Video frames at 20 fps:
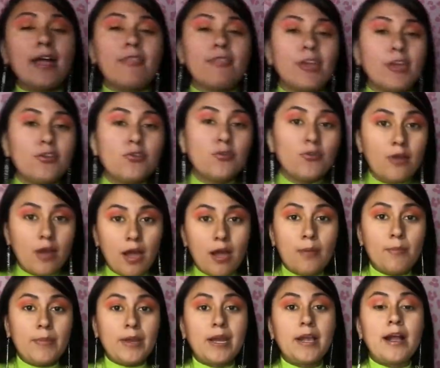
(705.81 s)
They do
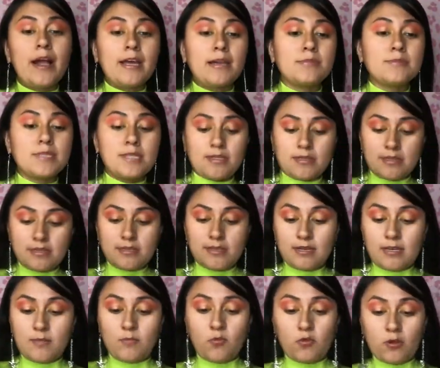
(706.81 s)
not make items like this
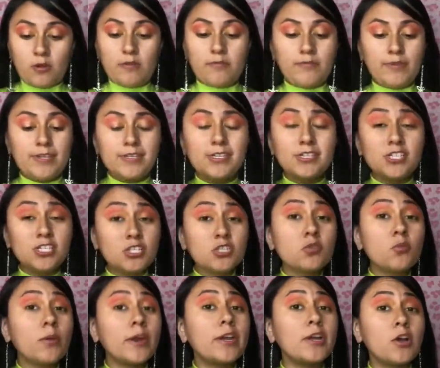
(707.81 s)
anymore. Vintage is
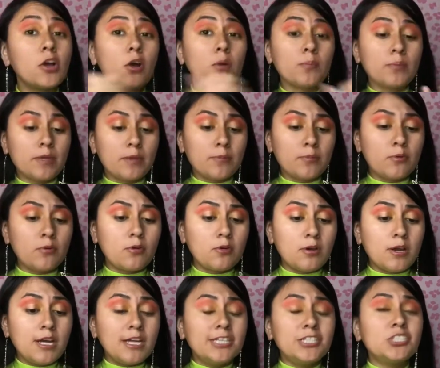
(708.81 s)
the way to go, people.